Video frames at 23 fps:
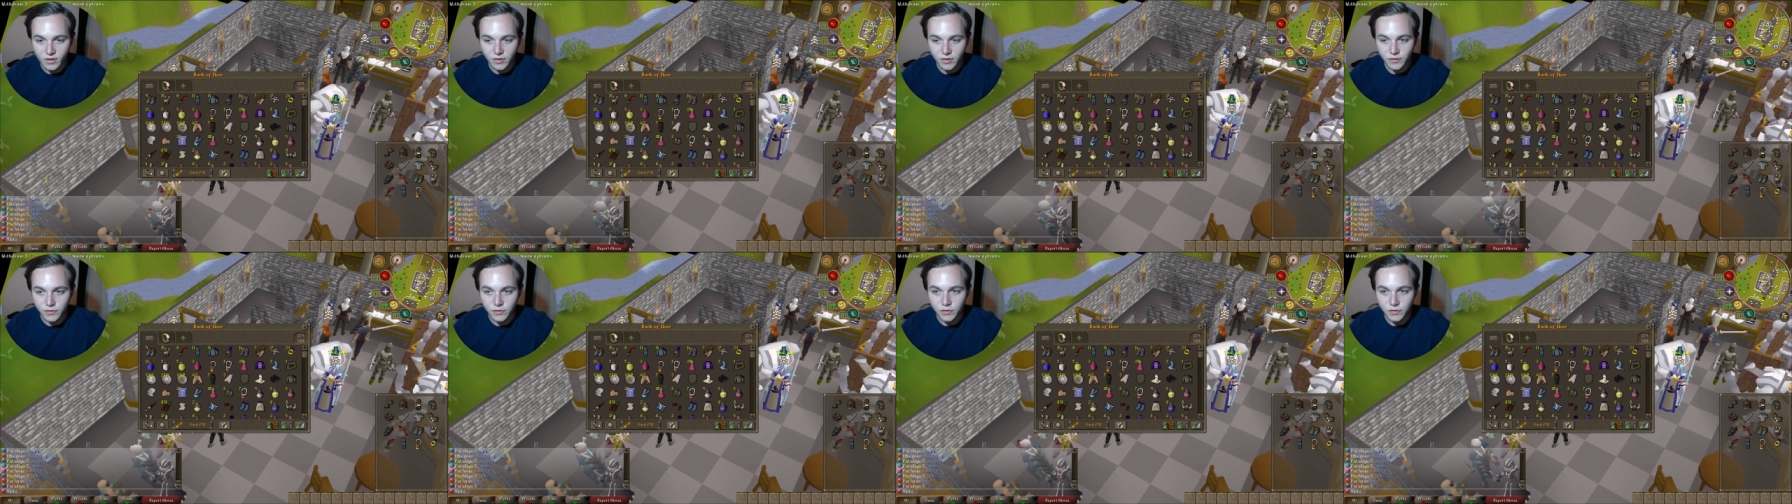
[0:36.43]

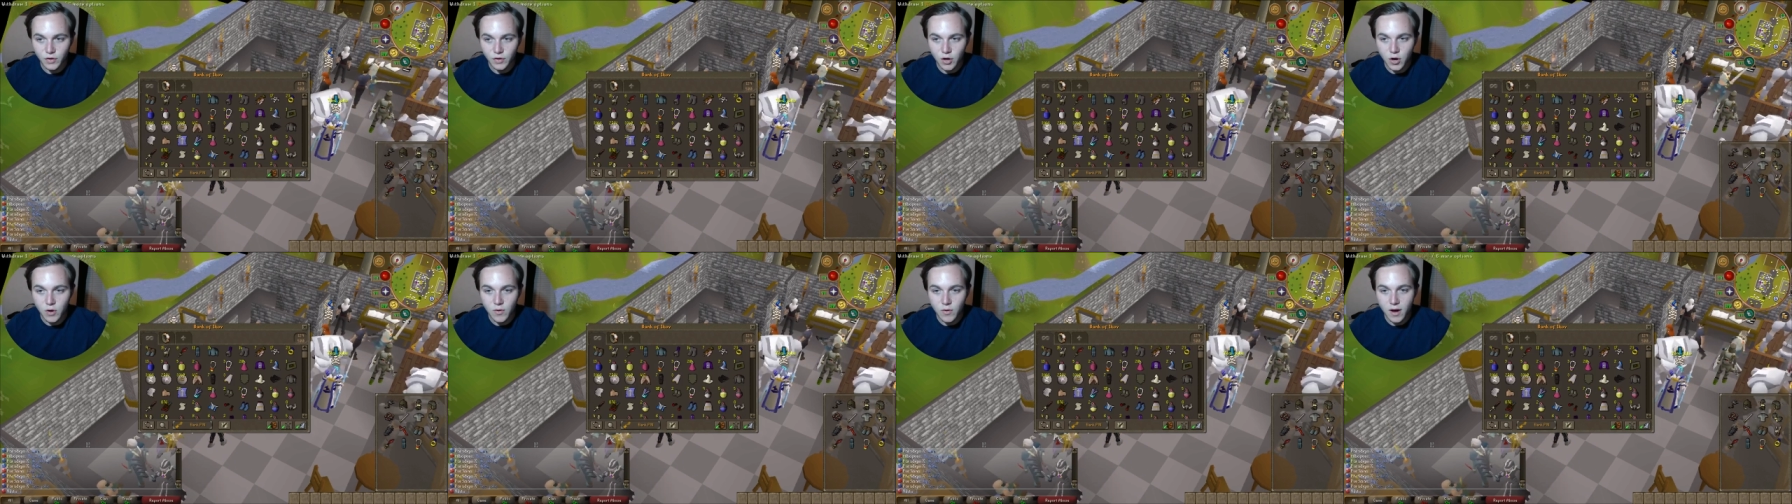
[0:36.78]

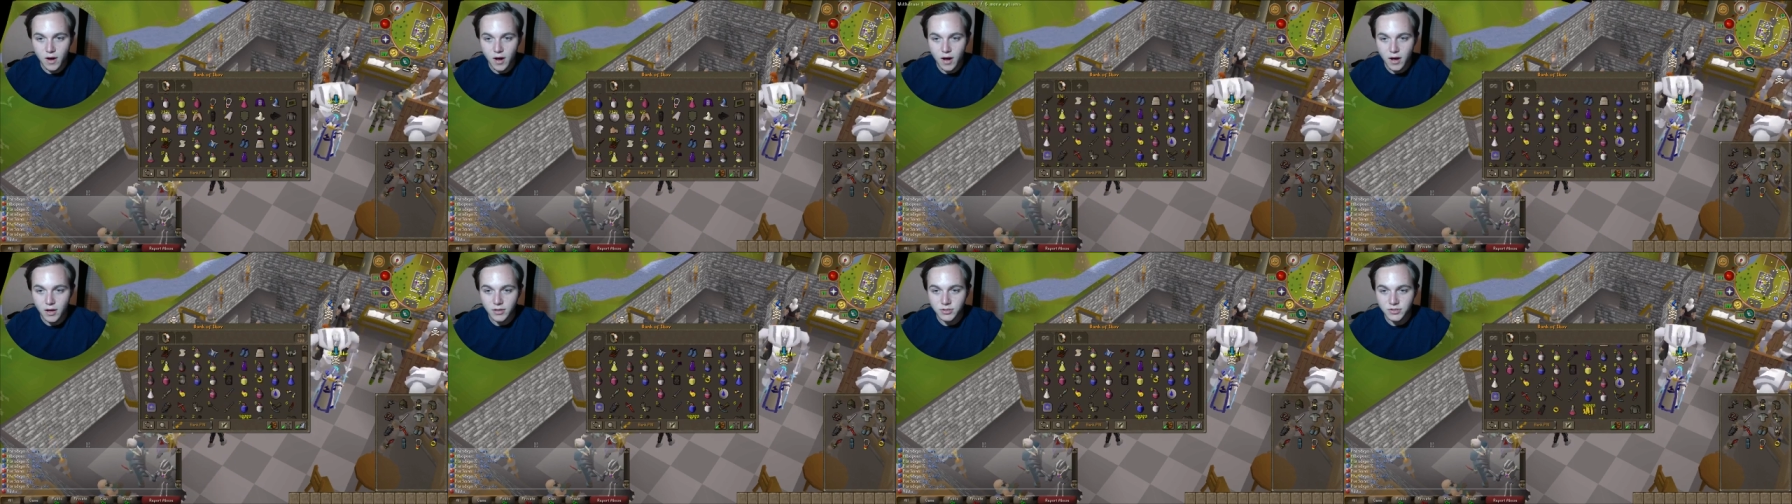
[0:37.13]
So
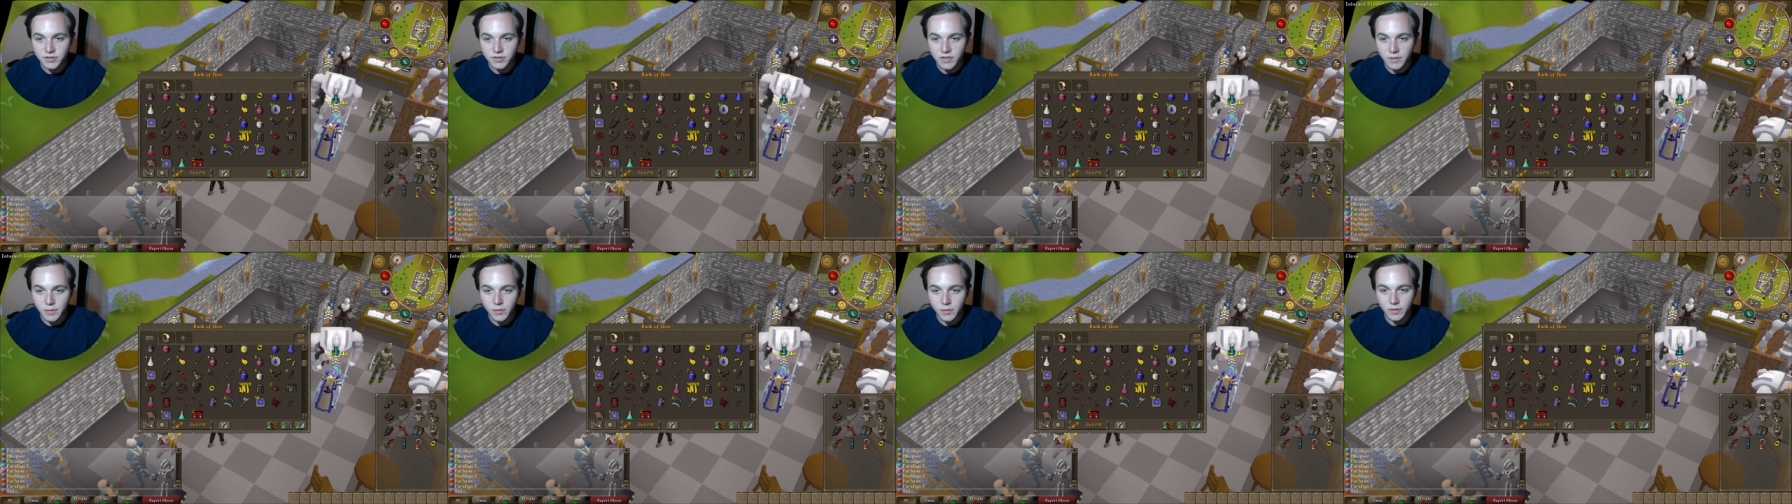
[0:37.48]
uh,
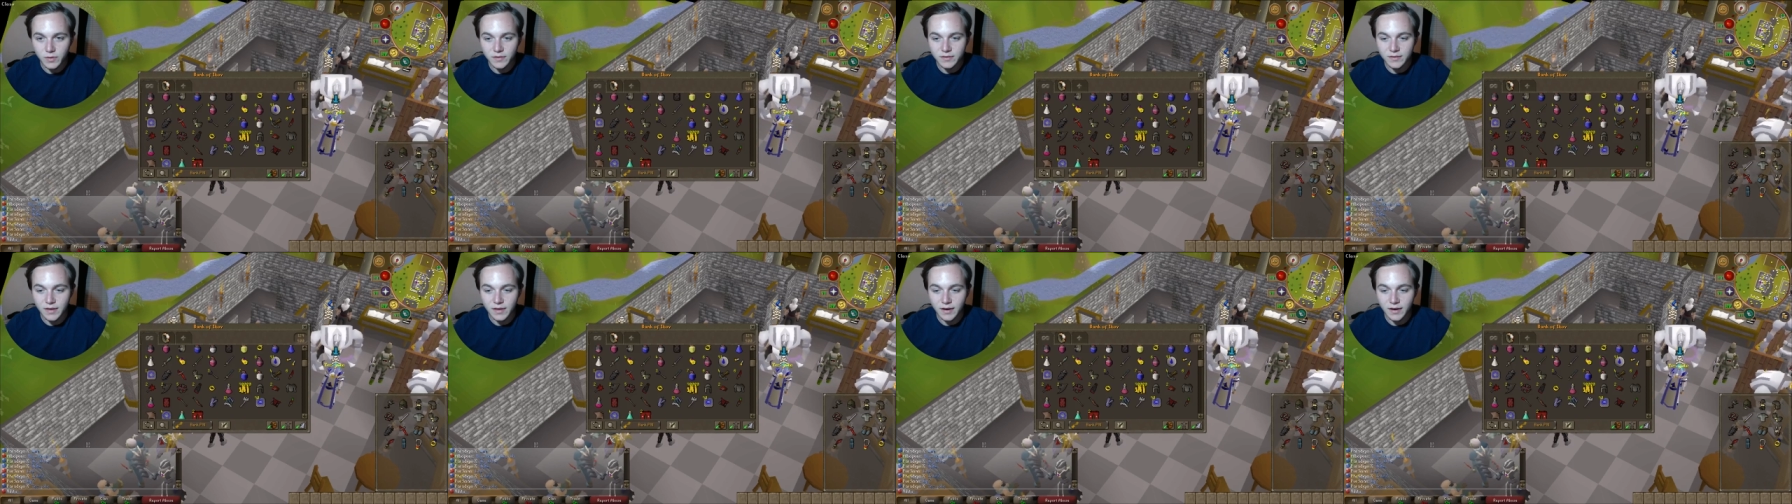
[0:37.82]
just give me one
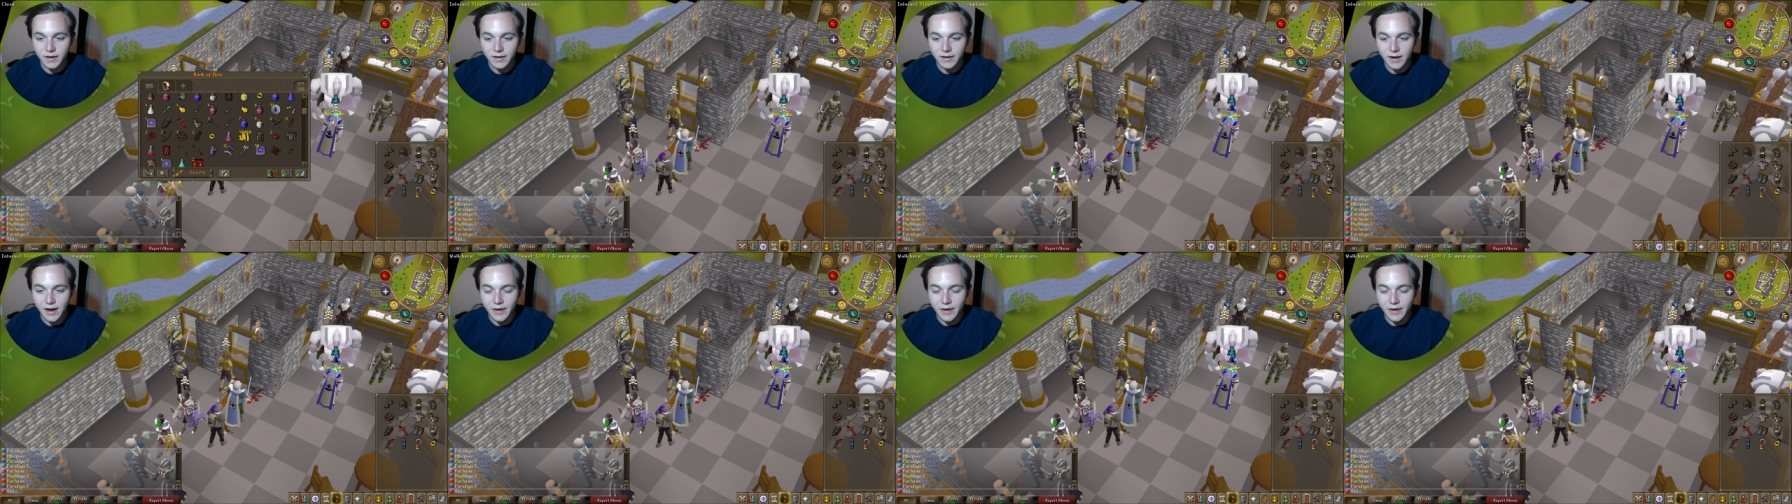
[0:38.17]
second.